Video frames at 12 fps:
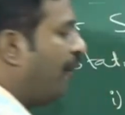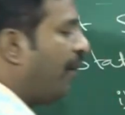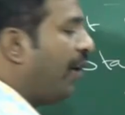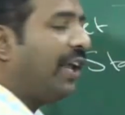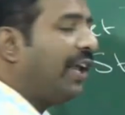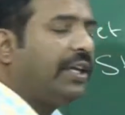so
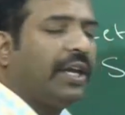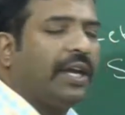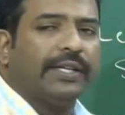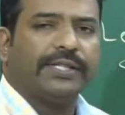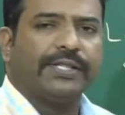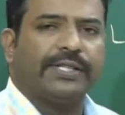where
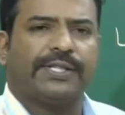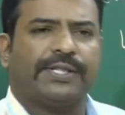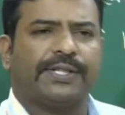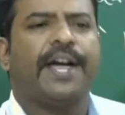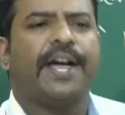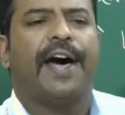k
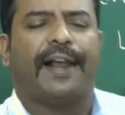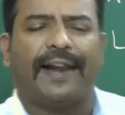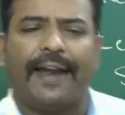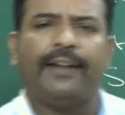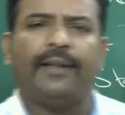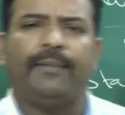is
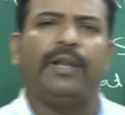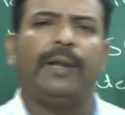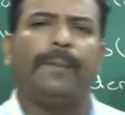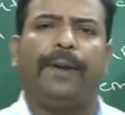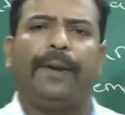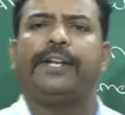
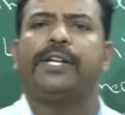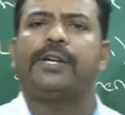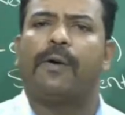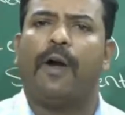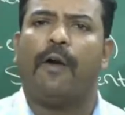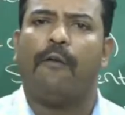randomly
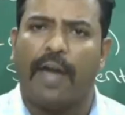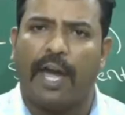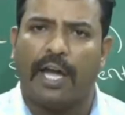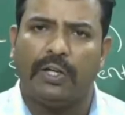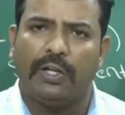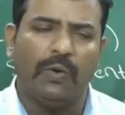picked
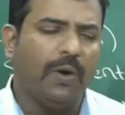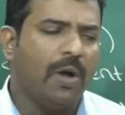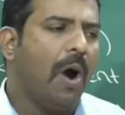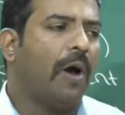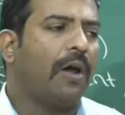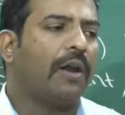value
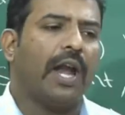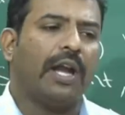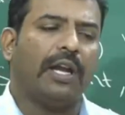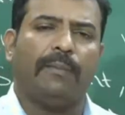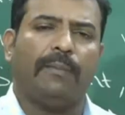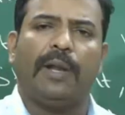or
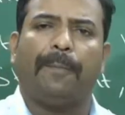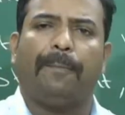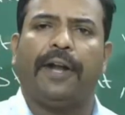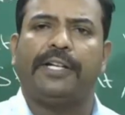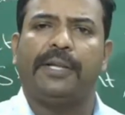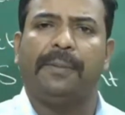randomly
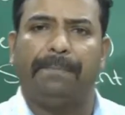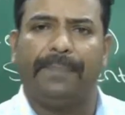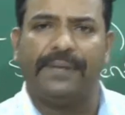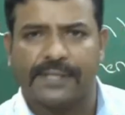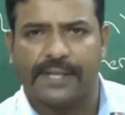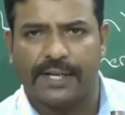picked
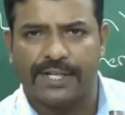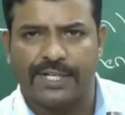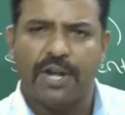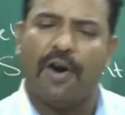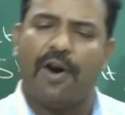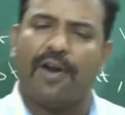
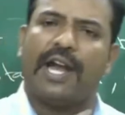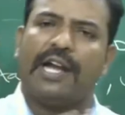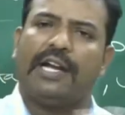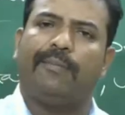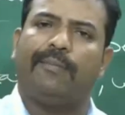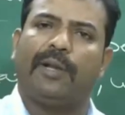biscuit or
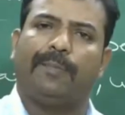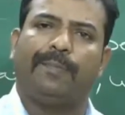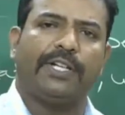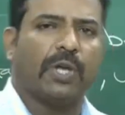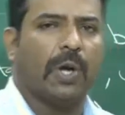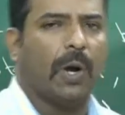randomly
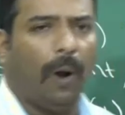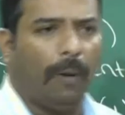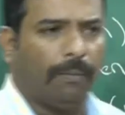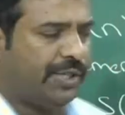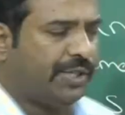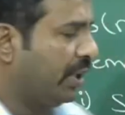picked
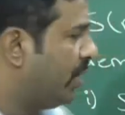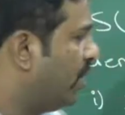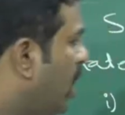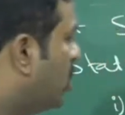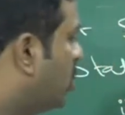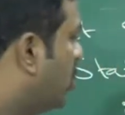
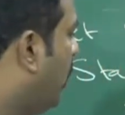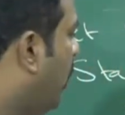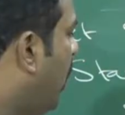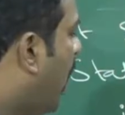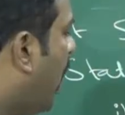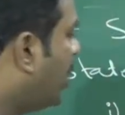object.
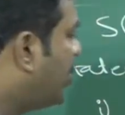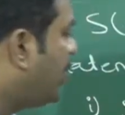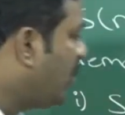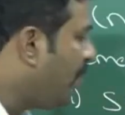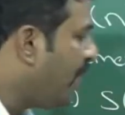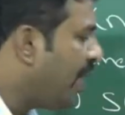So
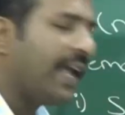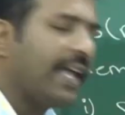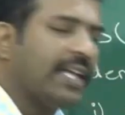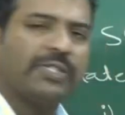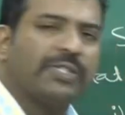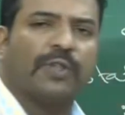
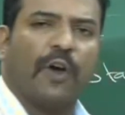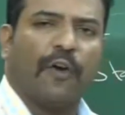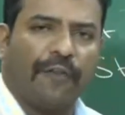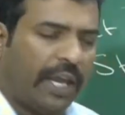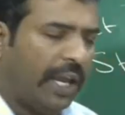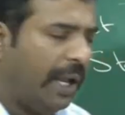assuming S
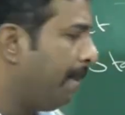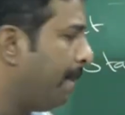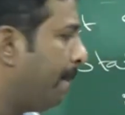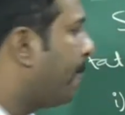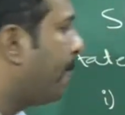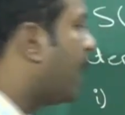of k